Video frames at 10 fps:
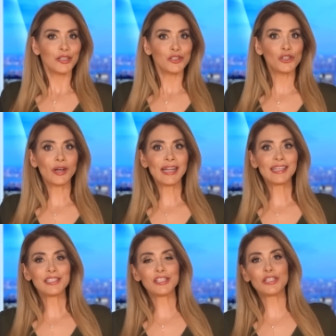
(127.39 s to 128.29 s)
Joining
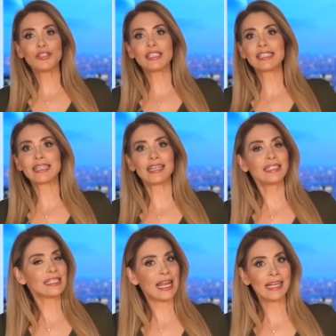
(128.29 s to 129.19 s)
us to
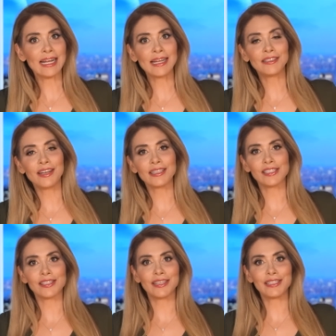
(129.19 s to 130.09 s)
discuss and
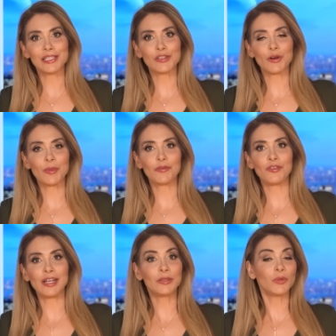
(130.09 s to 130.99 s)
analyze the latest from the
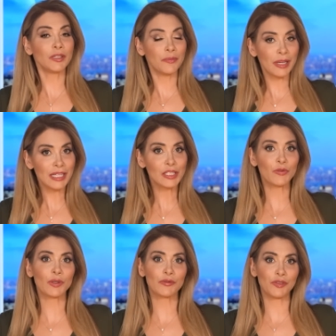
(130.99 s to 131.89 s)
Fed, what it means
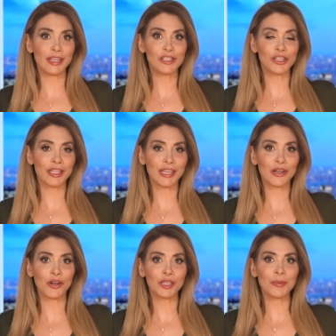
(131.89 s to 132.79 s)
for inflation, the
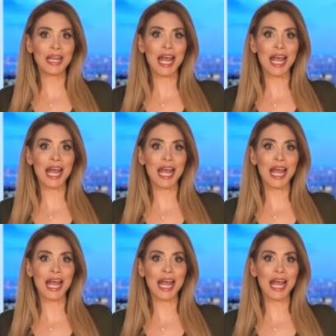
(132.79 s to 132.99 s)
economy,